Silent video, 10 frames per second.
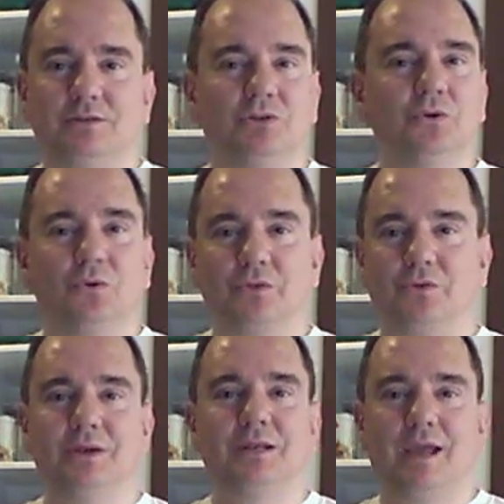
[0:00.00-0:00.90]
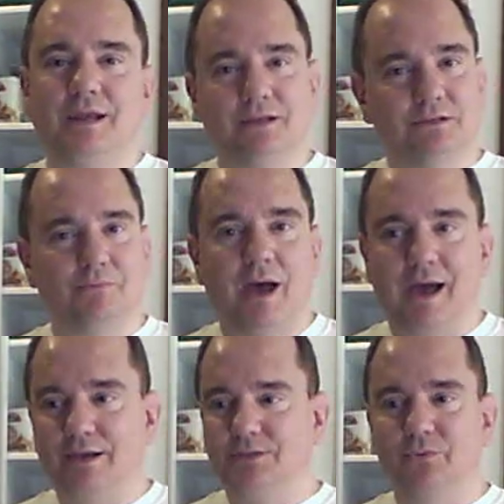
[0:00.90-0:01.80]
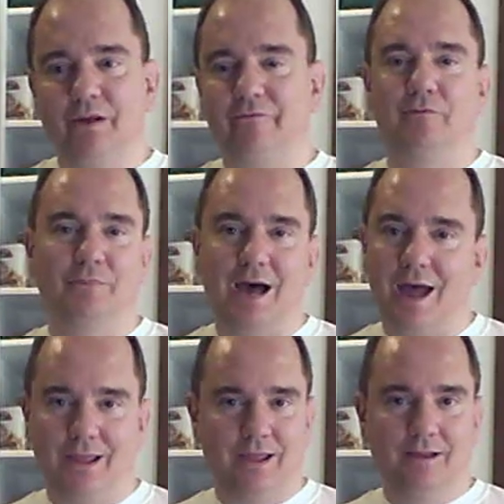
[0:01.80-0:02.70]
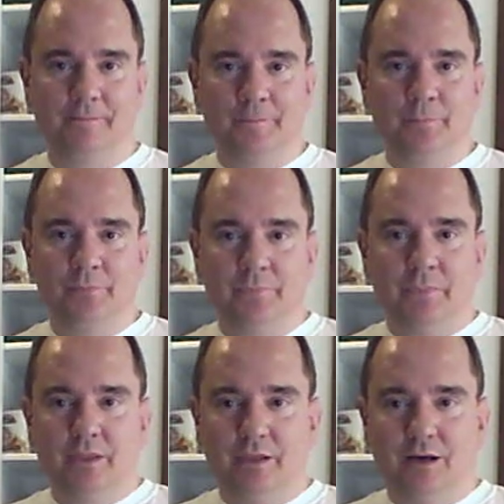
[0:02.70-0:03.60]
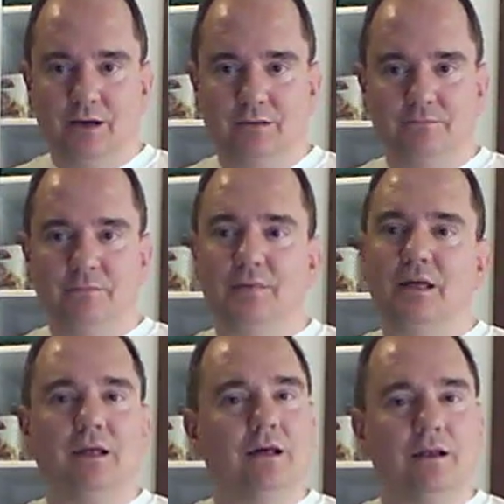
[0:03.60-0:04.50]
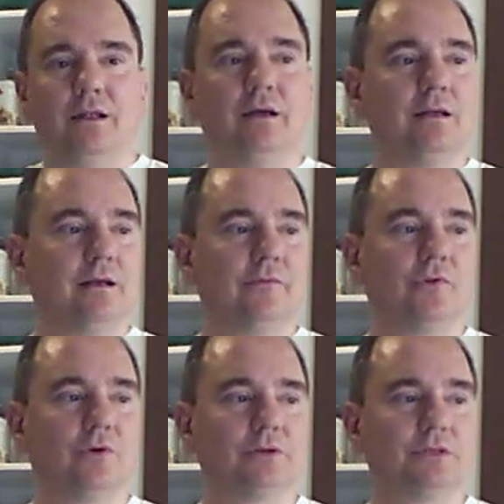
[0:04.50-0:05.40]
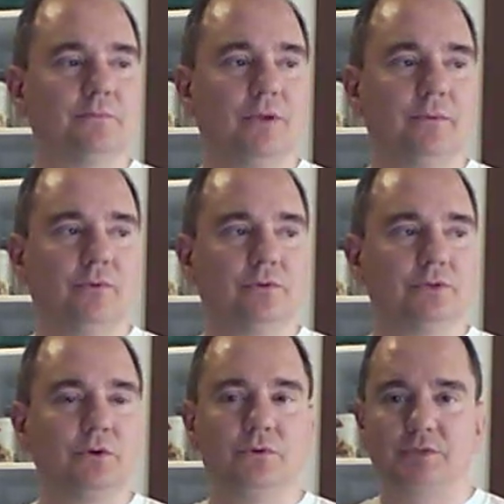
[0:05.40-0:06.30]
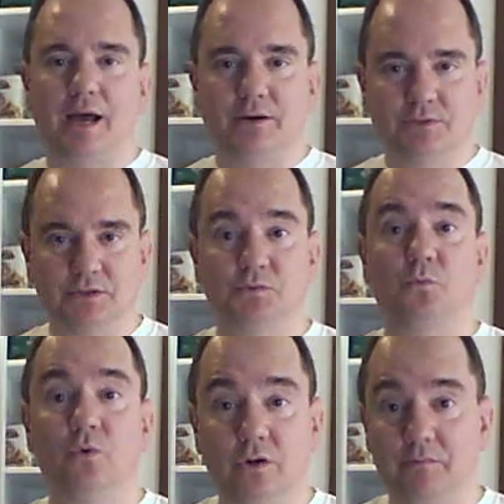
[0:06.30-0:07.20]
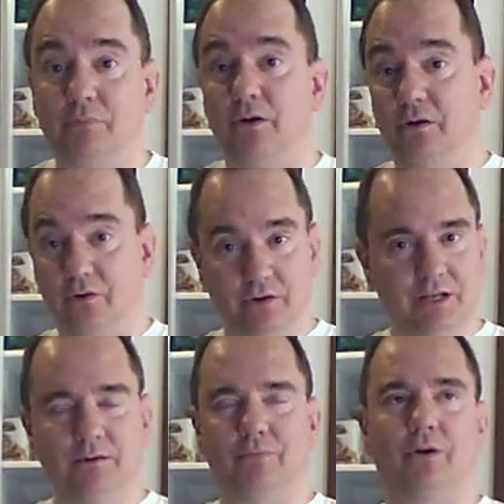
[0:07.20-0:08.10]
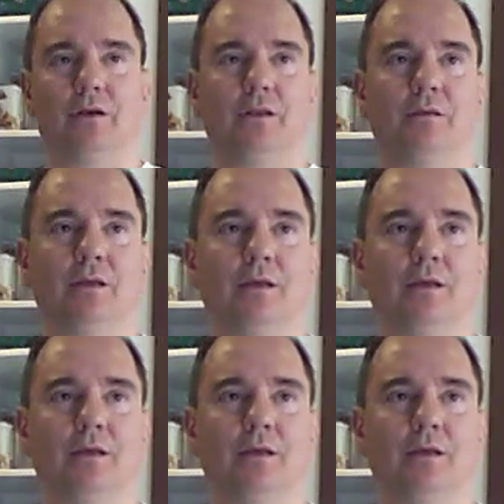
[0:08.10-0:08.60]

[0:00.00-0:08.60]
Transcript: 2 or 3 days max away from dying. Then, of course, the people whose houses wouldn't burn or didn't burn, and